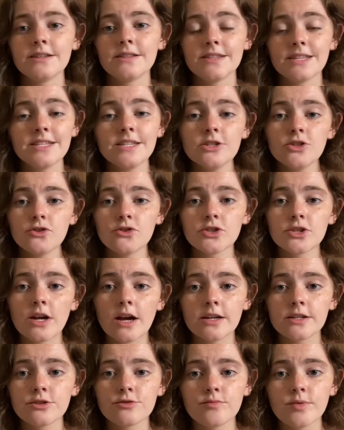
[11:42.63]
This is your sign
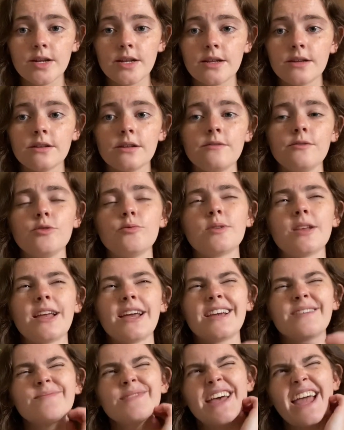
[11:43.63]
to read it if you were
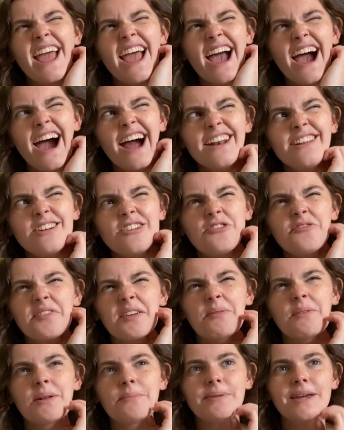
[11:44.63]
like, I don't know if I
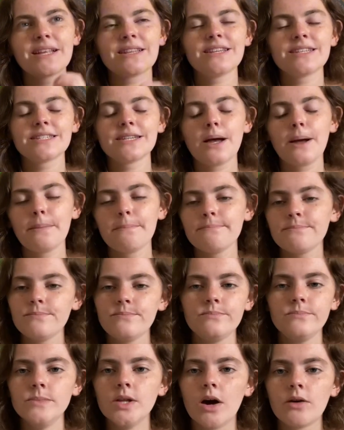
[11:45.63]
want to pick this up.
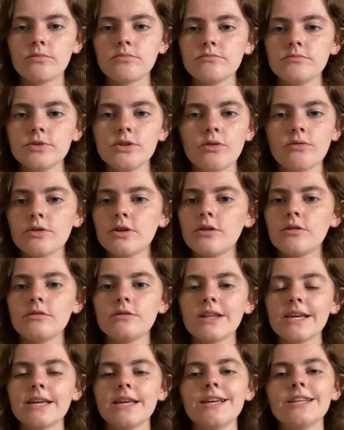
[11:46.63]
No, girl,
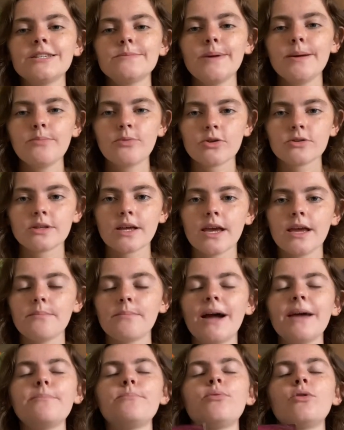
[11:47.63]
like it's my birthday.
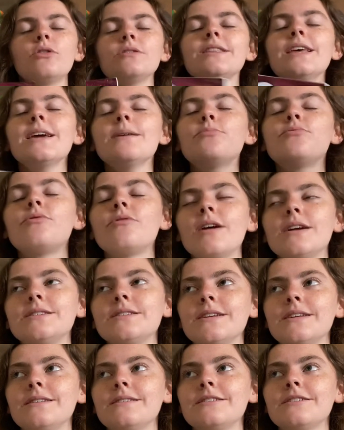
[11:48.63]
My birthday
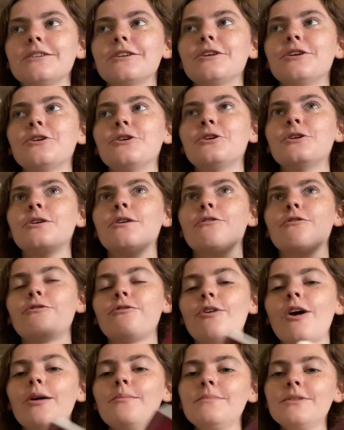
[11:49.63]
present
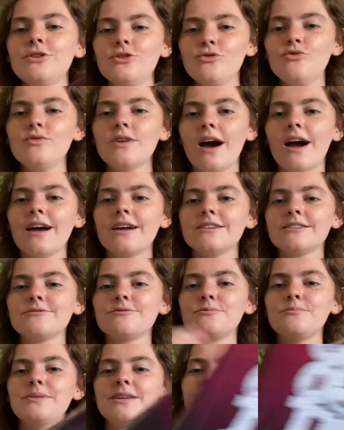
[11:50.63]
from you guys
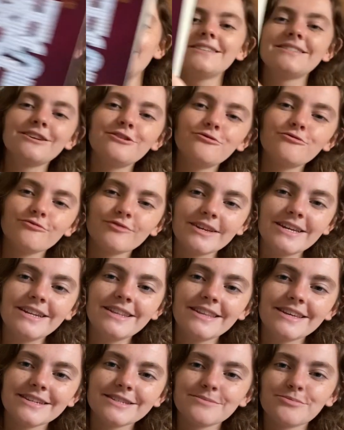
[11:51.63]
would be to read
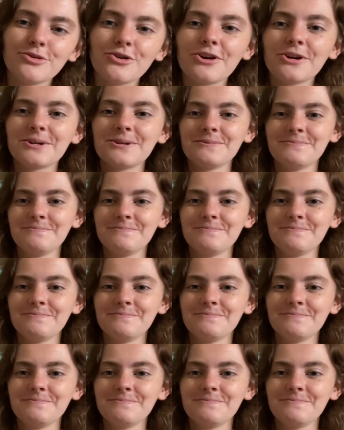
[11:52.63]
this book.